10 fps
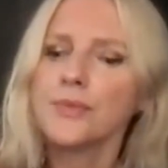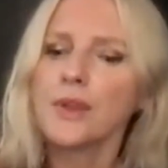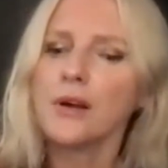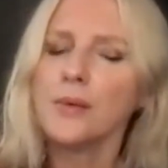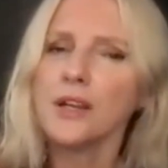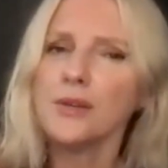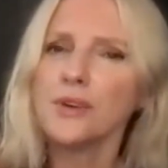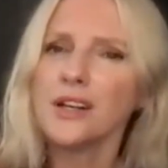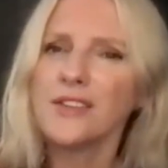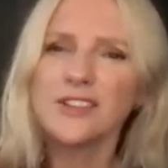I'm kind of
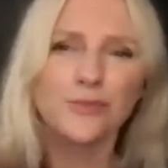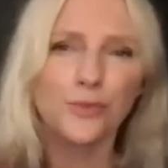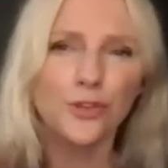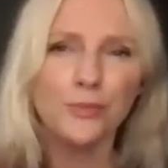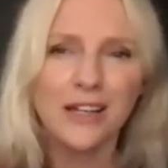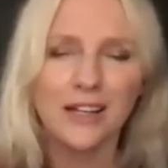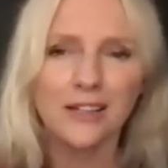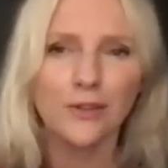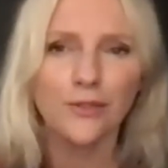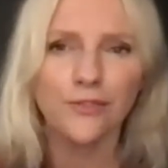running this room here.
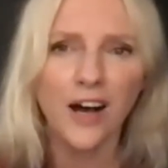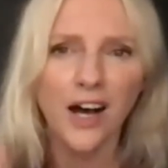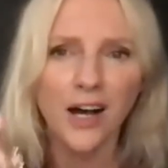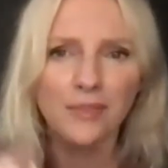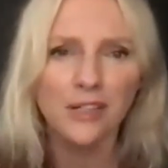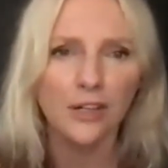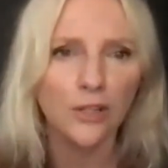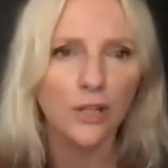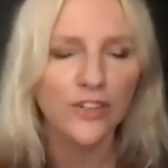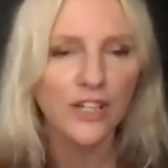Little farm girl
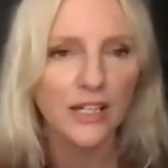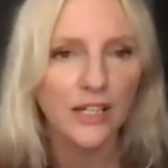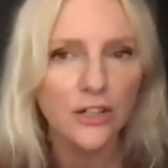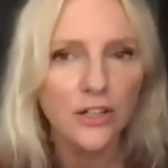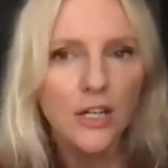over here